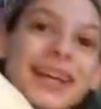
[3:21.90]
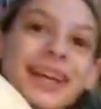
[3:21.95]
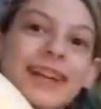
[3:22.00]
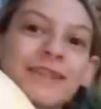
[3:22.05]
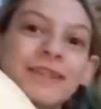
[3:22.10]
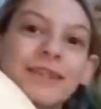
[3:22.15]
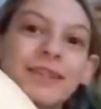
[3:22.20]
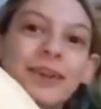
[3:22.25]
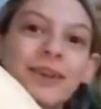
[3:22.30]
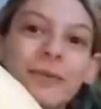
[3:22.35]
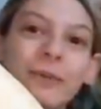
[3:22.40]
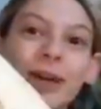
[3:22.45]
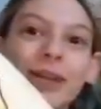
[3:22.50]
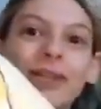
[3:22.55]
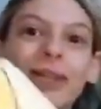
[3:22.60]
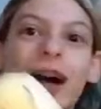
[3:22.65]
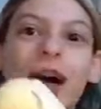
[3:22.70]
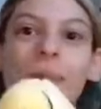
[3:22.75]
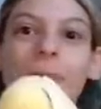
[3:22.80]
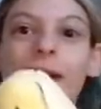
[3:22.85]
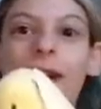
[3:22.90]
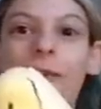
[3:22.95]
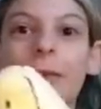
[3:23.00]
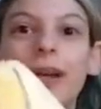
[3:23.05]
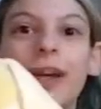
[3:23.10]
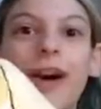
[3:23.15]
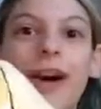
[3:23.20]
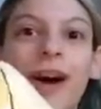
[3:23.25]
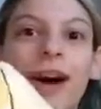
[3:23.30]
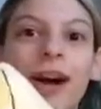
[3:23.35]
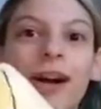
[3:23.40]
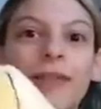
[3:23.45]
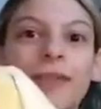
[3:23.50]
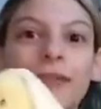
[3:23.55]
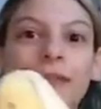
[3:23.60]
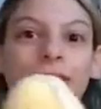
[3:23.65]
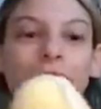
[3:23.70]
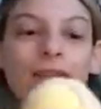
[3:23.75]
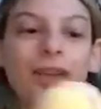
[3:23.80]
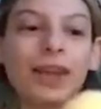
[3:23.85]
I can feel my top coming off.
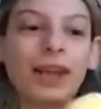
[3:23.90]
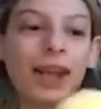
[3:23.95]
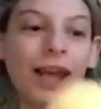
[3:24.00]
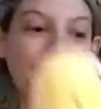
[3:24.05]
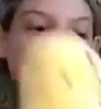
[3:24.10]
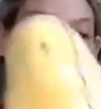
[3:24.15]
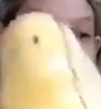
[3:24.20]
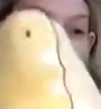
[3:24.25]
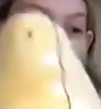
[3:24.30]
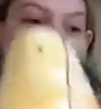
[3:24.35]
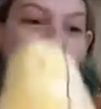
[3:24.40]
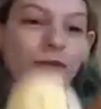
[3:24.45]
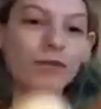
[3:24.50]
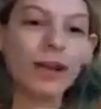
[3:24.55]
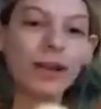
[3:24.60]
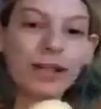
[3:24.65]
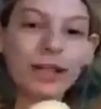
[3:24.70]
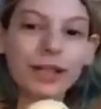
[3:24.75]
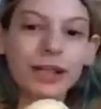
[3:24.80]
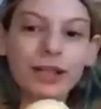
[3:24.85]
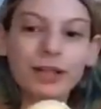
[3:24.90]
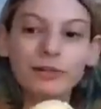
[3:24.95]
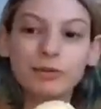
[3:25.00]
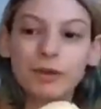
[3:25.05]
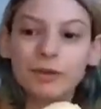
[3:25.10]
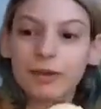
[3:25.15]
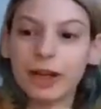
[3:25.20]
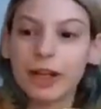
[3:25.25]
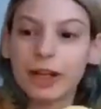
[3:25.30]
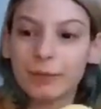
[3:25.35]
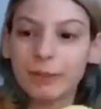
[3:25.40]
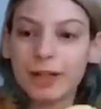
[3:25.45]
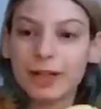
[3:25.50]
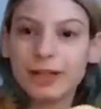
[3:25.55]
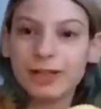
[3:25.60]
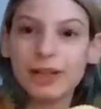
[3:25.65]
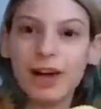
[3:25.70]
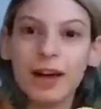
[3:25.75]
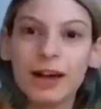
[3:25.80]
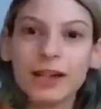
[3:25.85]
And so we're running, we're running, my
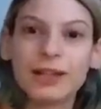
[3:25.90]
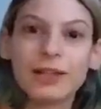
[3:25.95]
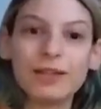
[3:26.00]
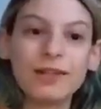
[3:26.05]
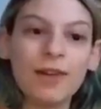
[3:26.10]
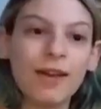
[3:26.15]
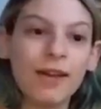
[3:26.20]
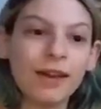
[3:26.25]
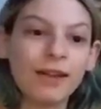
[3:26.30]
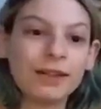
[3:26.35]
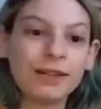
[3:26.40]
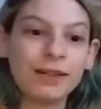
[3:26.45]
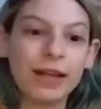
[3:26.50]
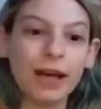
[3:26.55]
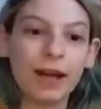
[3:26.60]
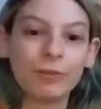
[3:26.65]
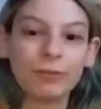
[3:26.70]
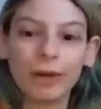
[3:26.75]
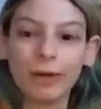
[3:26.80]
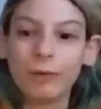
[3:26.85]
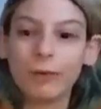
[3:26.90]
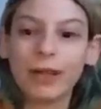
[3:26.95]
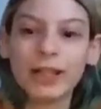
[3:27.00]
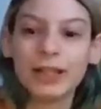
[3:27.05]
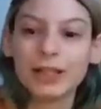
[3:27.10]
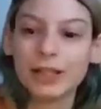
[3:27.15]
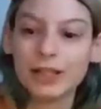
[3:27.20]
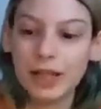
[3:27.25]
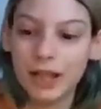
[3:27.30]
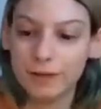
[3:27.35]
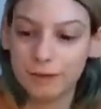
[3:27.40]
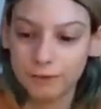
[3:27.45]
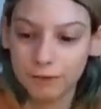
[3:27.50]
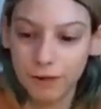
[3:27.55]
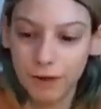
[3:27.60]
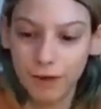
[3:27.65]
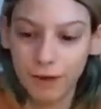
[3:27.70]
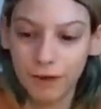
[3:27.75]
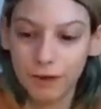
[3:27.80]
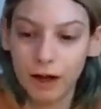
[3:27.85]
sock is falling down, my wings had
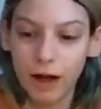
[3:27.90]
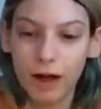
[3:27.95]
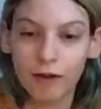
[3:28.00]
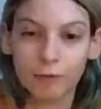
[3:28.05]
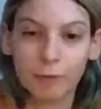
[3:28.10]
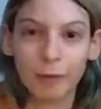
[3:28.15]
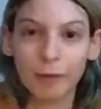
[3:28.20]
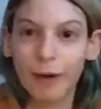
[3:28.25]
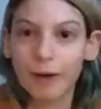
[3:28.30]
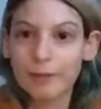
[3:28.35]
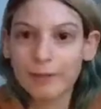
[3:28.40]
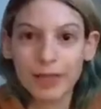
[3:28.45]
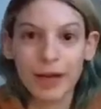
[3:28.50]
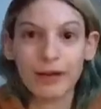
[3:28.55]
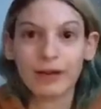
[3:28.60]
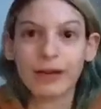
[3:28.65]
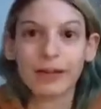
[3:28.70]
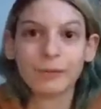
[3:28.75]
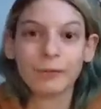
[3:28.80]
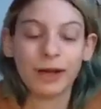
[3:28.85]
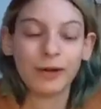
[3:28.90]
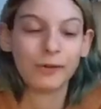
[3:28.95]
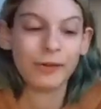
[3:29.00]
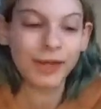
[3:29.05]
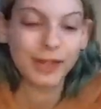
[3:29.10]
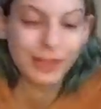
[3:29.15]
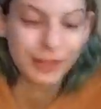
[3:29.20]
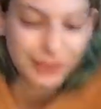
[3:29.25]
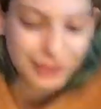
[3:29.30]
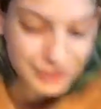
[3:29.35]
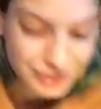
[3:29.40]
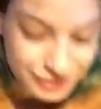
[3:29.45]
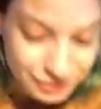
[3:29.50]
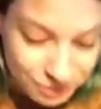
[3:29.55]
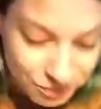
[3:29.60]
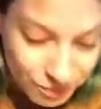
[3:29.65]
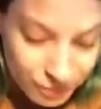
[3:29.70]
fallen off, my mom's carrying my wings.